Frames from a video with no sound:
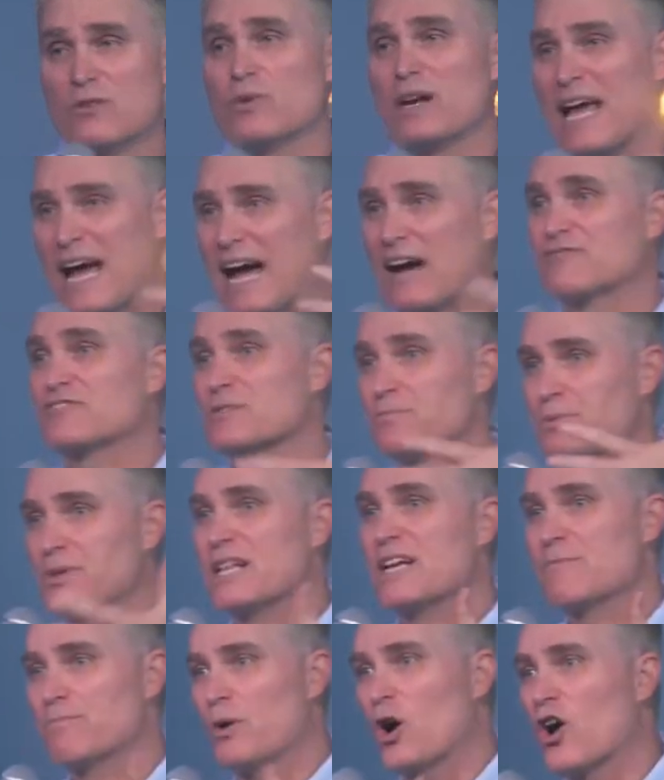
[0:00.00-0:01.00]
think we have to
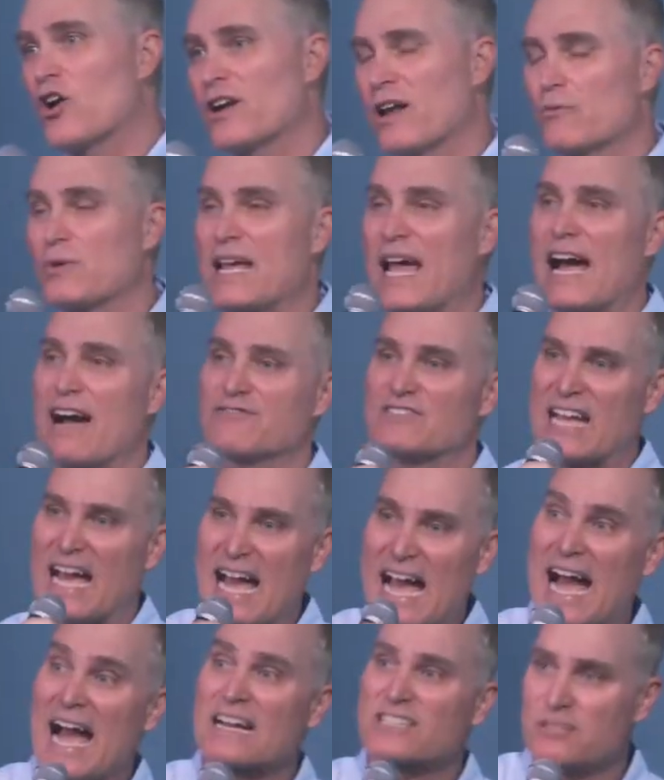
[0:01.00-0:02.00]
play a part and we have to
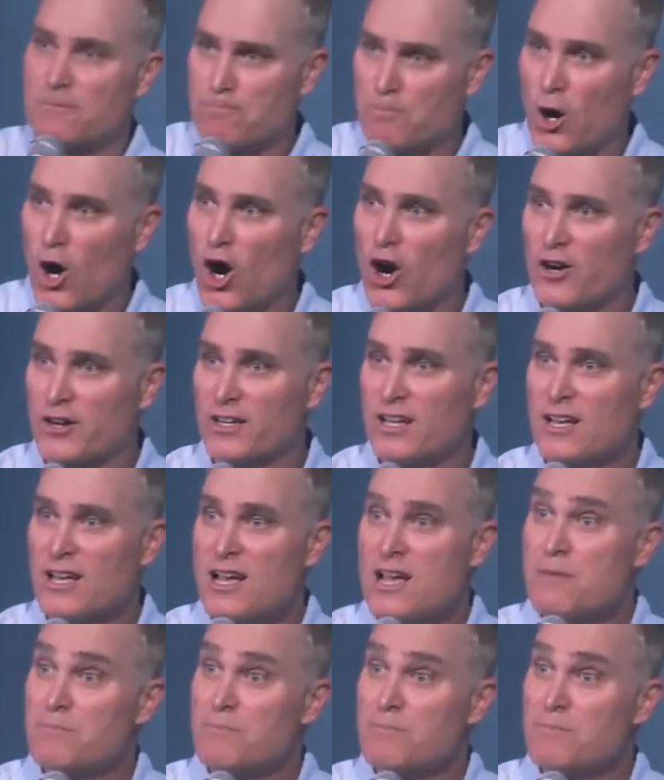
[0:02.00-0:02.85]
act a part